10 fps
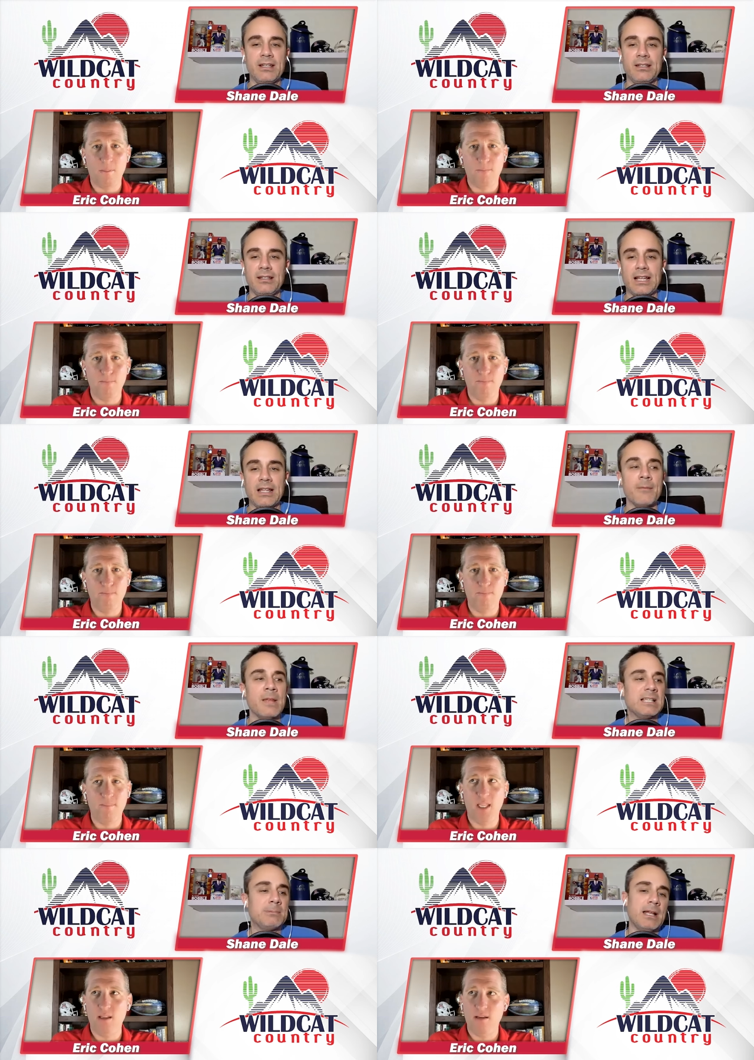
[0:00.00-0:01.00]
Speaker 1: and like
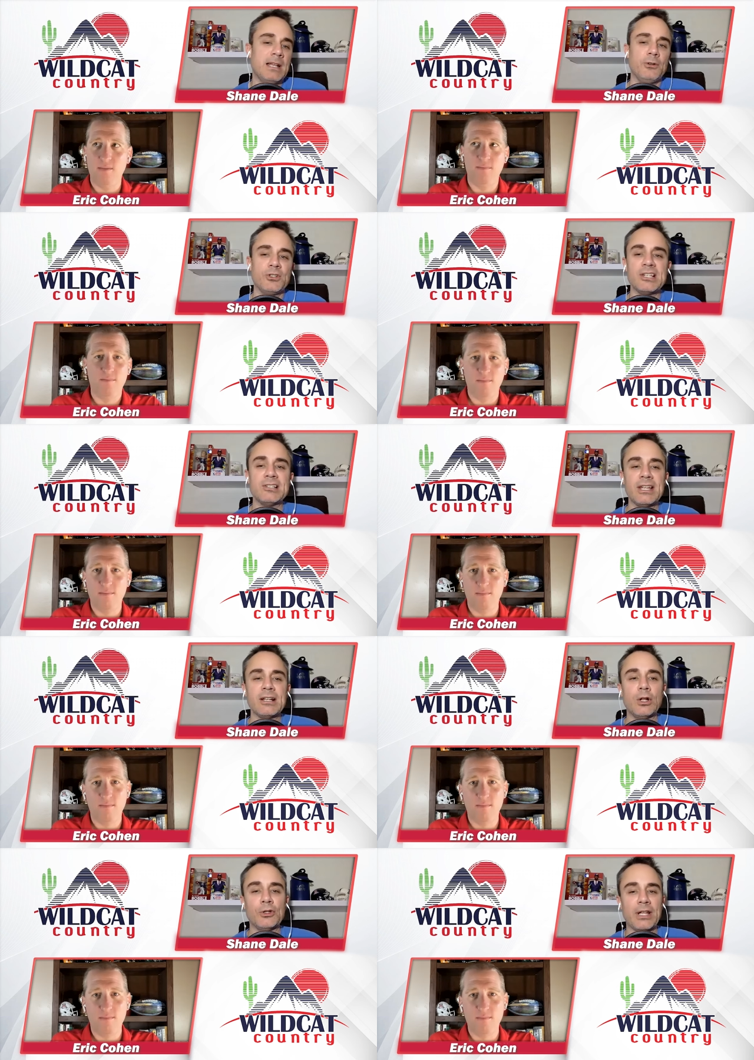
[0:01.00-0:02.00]
and if you're a season
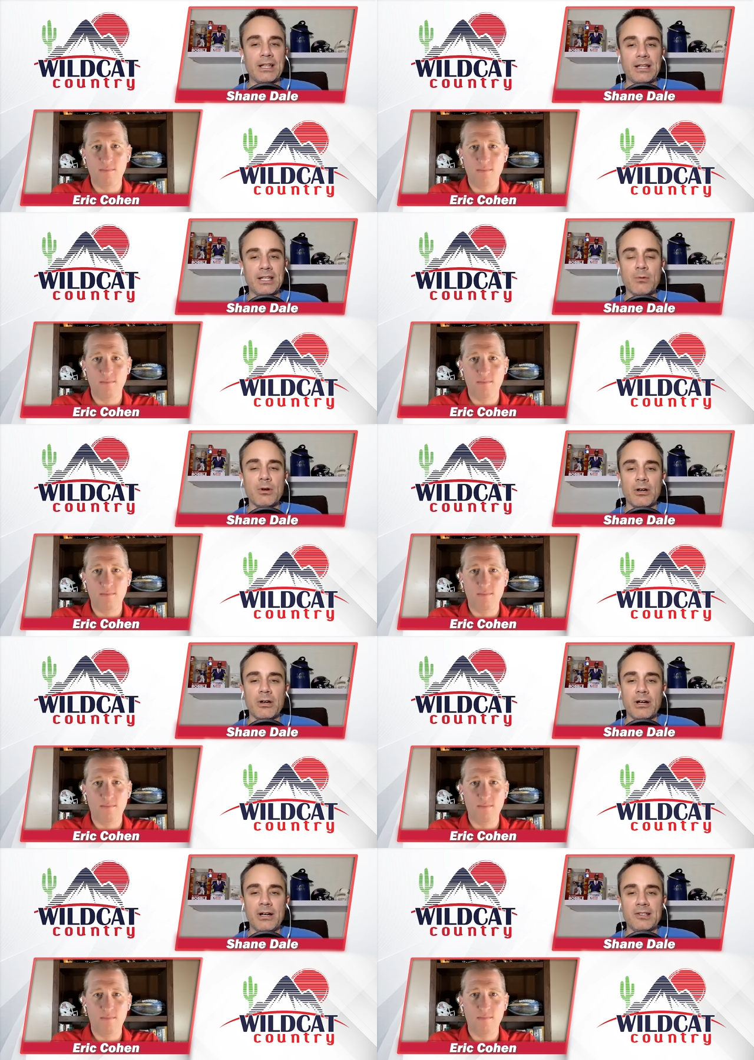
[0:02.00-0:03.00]
ticket holder like, like you are,
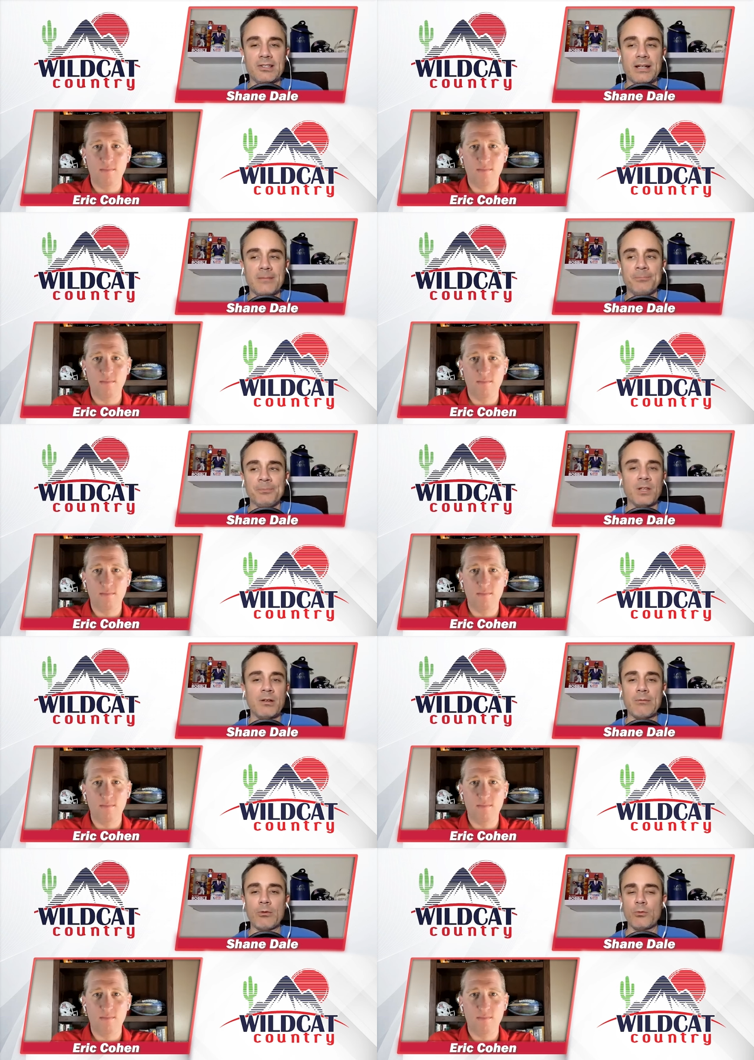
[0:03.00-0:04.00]
Eric, it's like
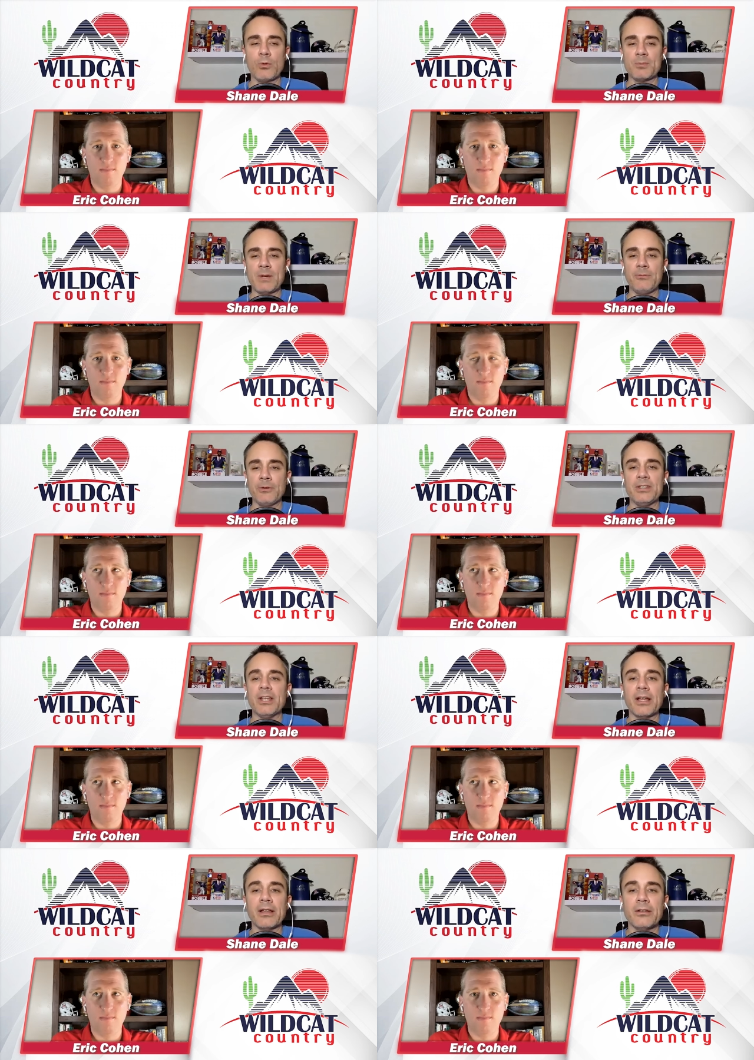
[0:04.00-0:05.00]
okay, where, where's my free
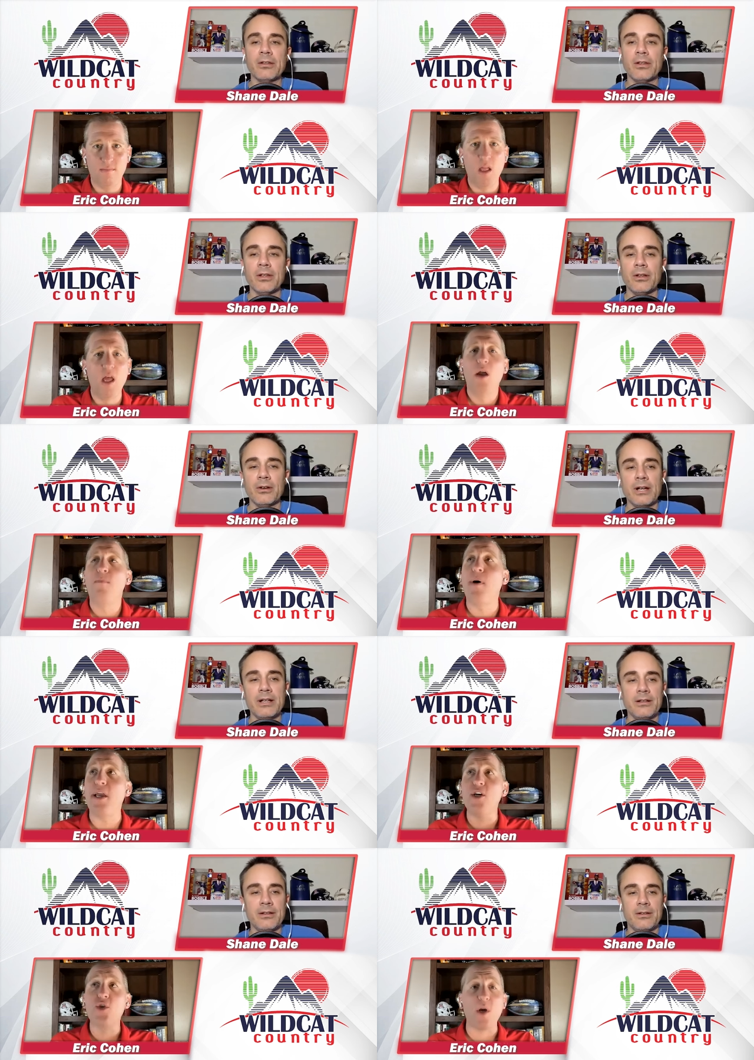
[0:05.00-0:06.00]
ticket?
Speaker 2: But right?
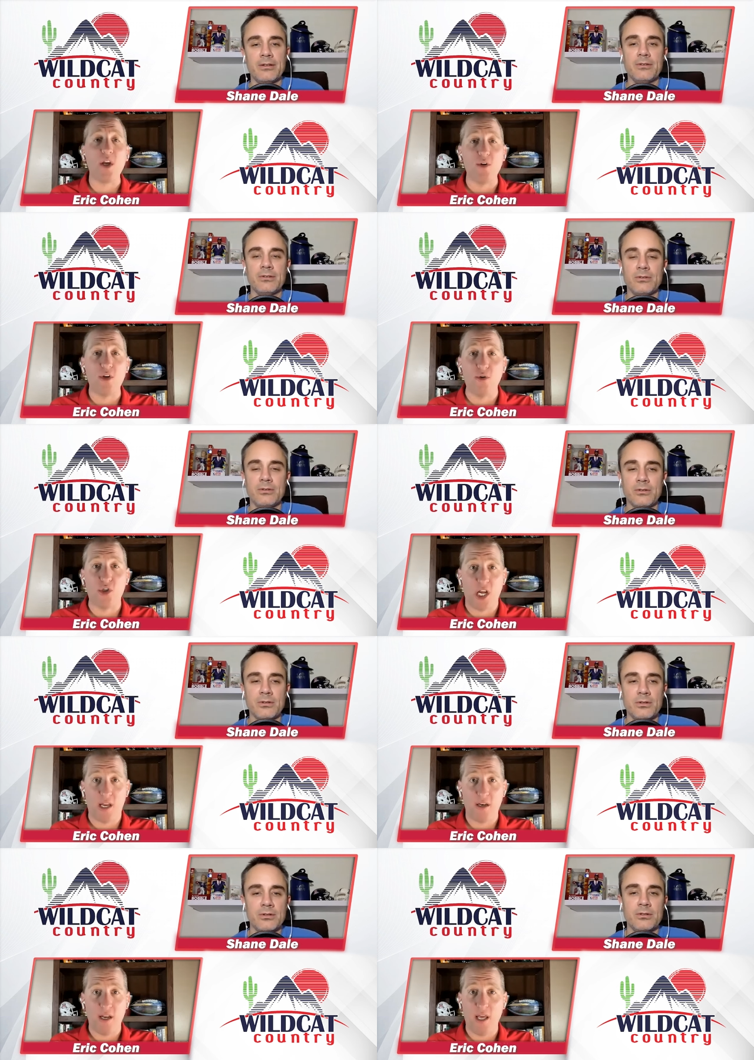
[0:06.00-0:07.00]
here's what you do,
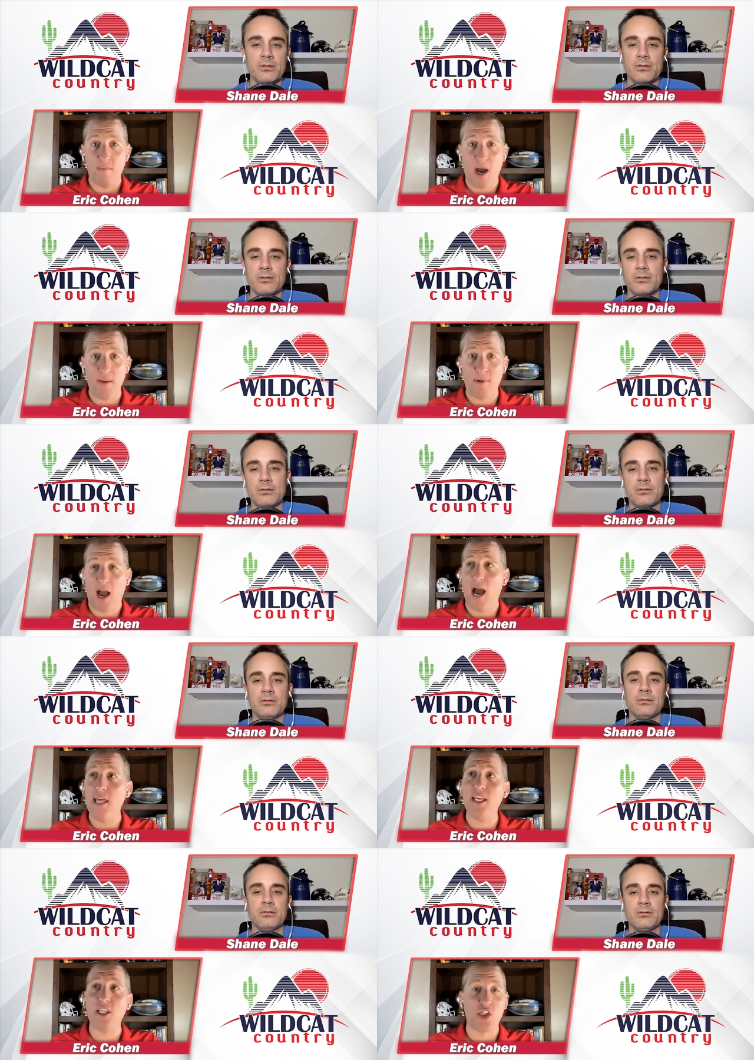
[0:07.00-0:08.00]
Shane. In my opinion, I
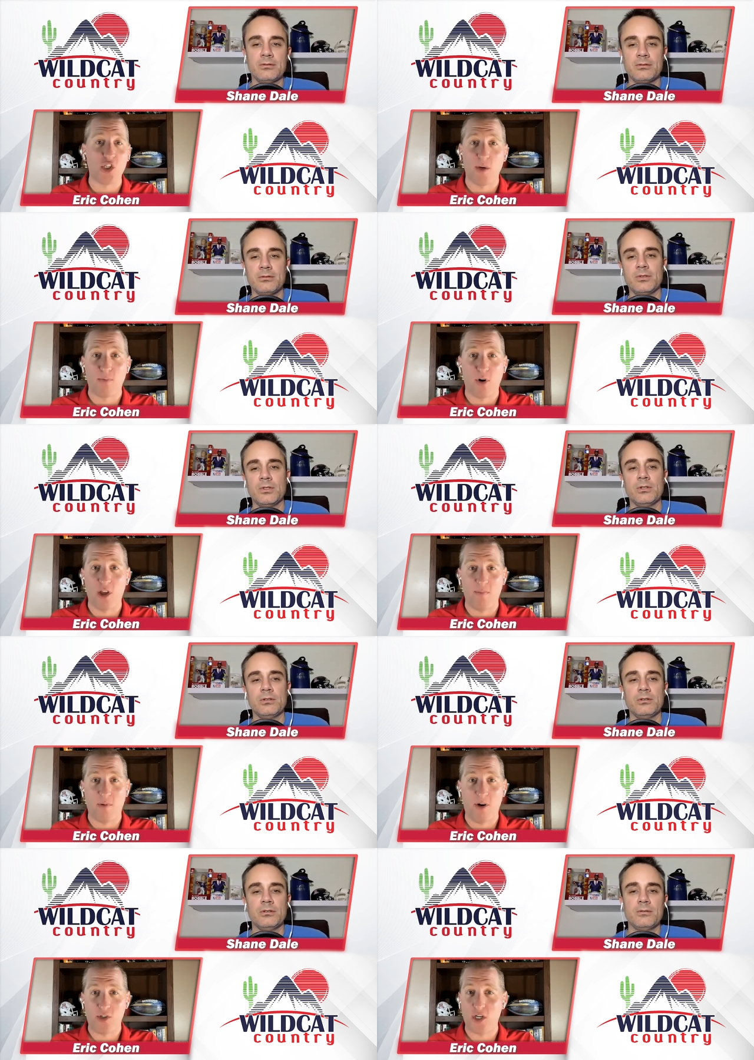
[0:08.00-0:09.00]
think this is a brilliant
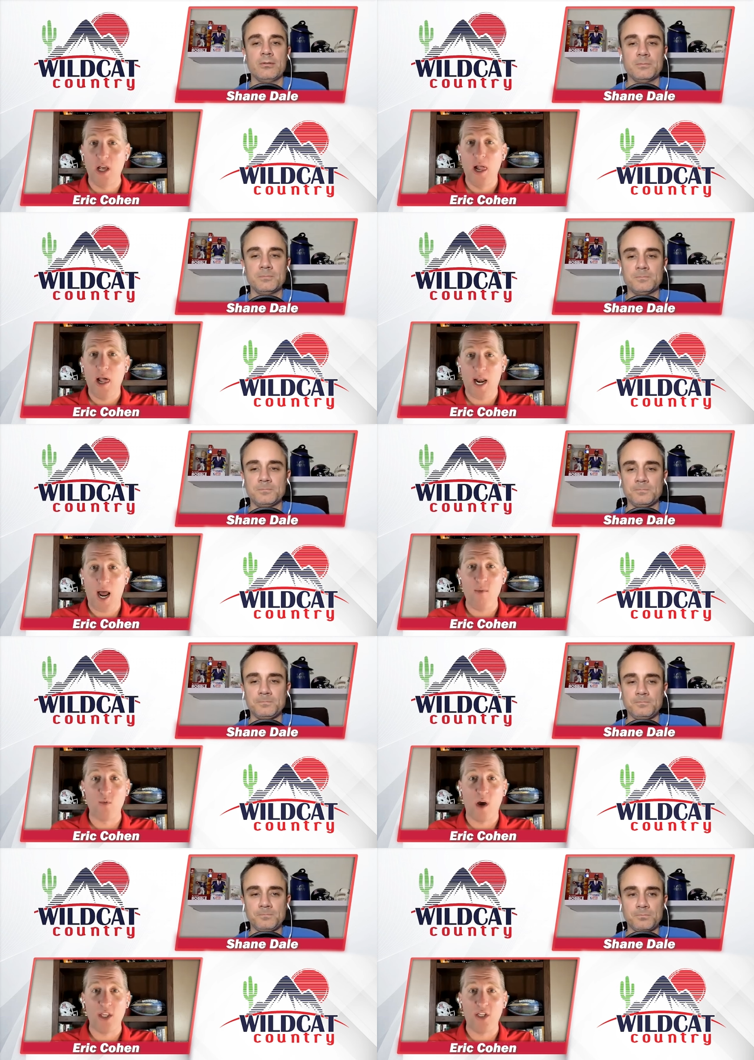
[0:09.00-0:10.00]
promotion, and I would
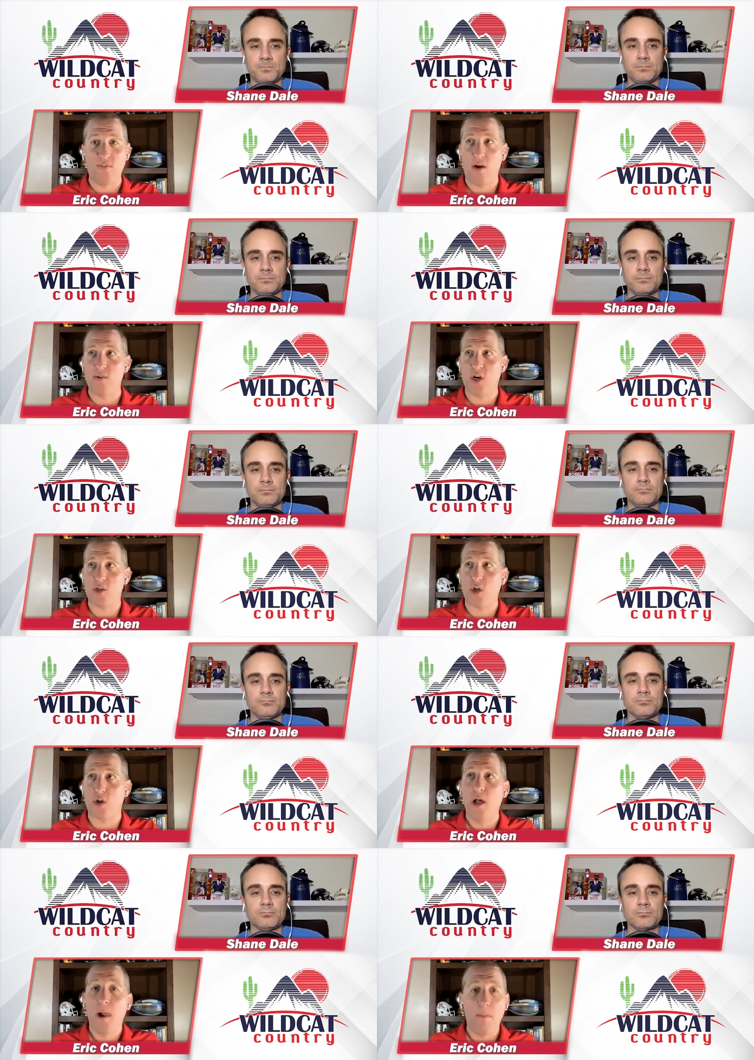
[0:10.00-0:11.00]
run this if I was
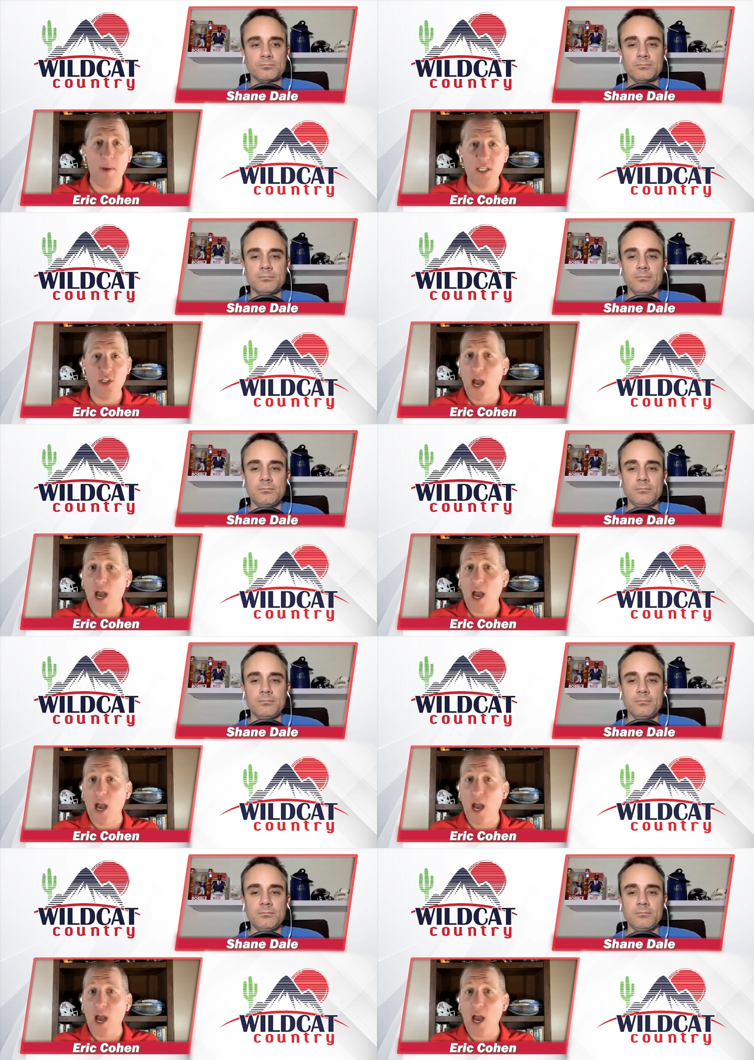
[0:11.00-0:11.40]
Arizona because you